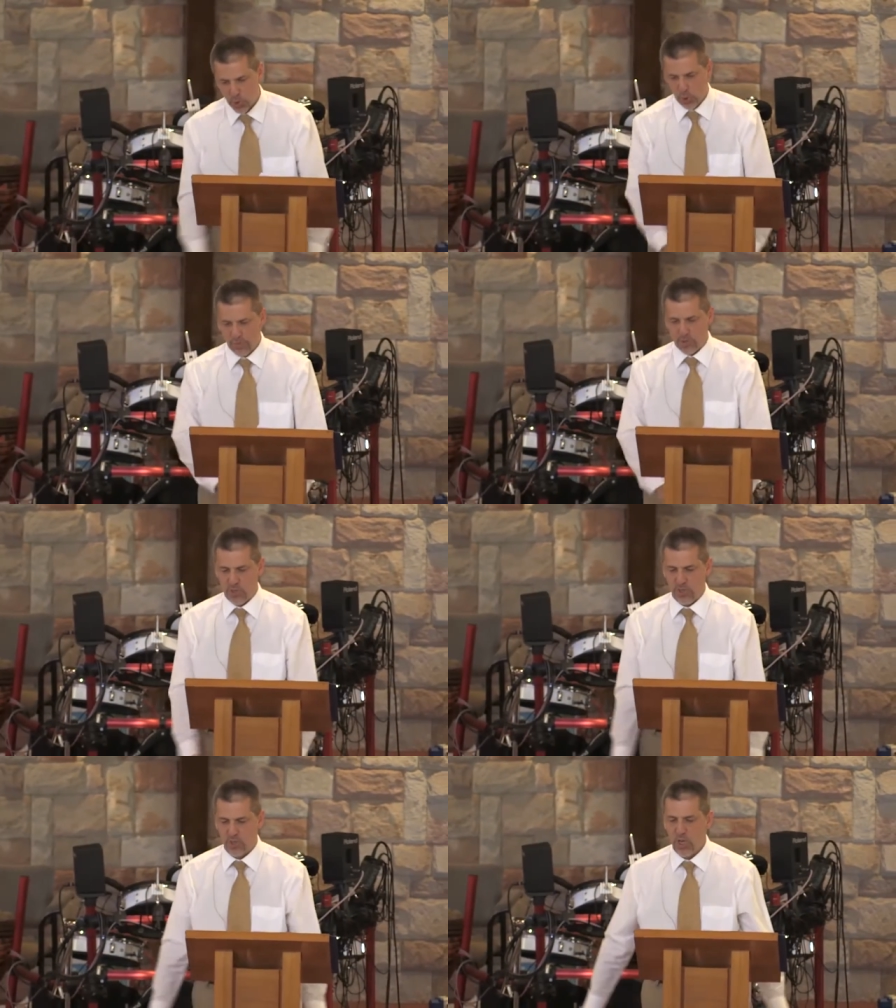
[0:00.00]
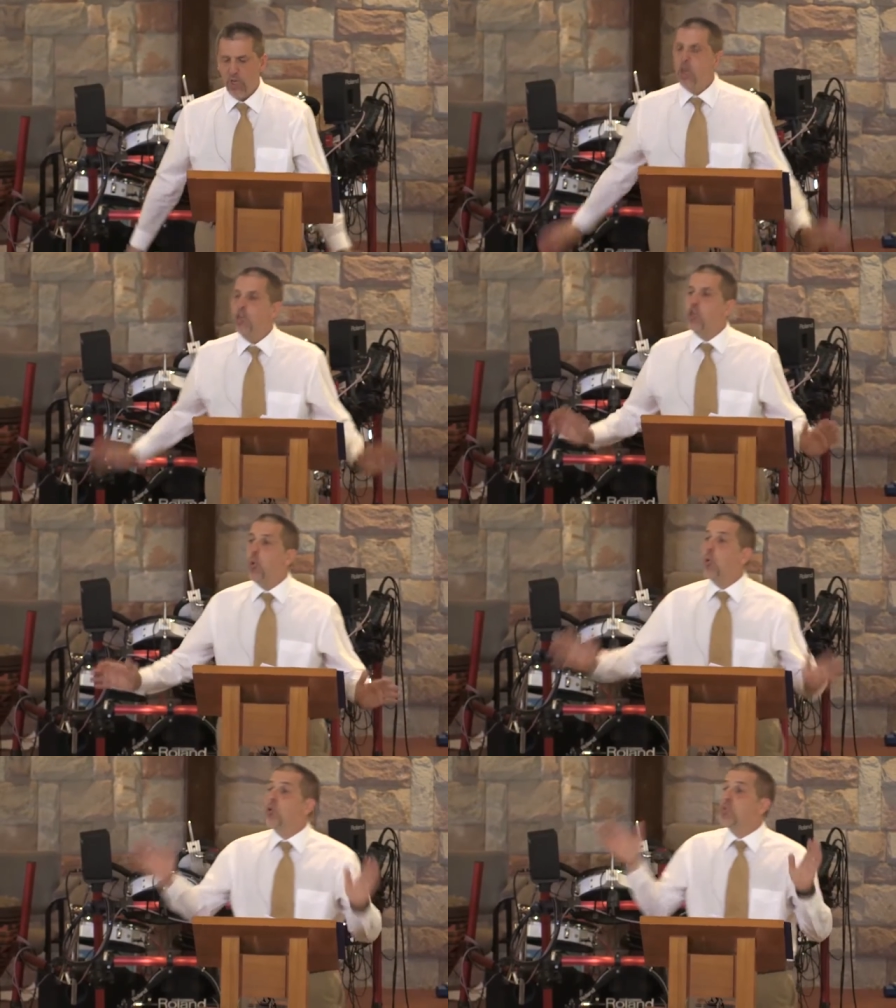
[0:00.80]
services
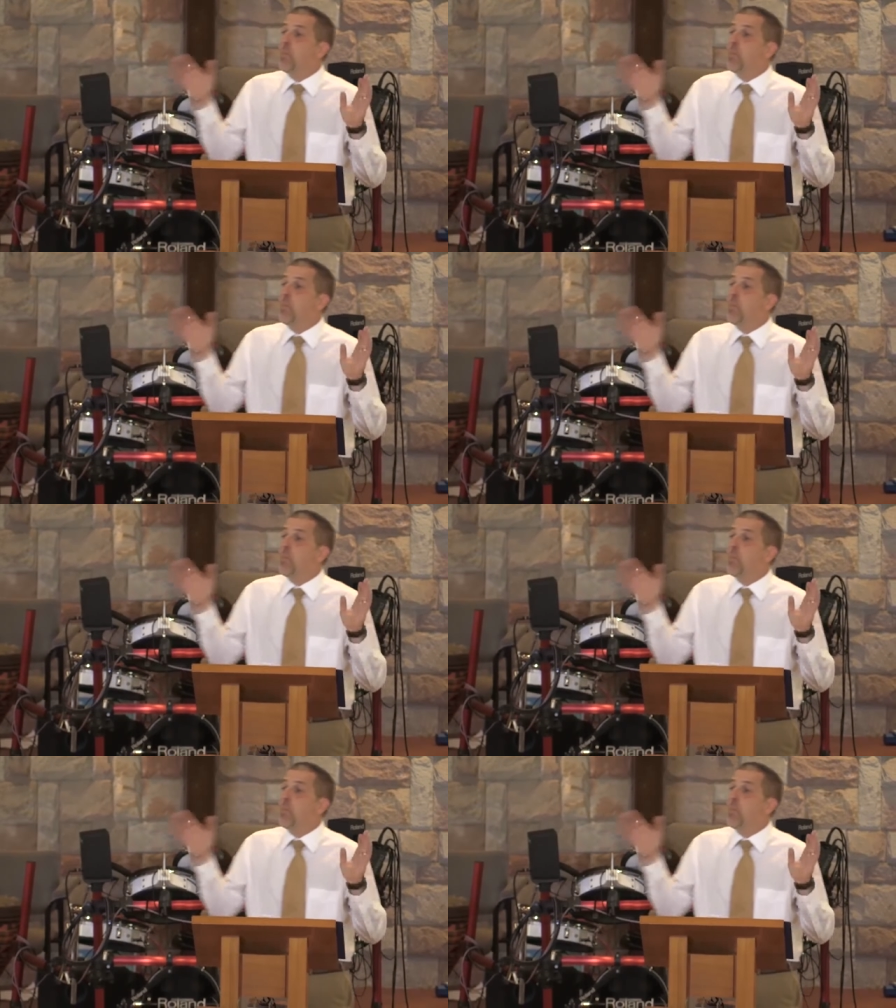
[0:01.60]
towards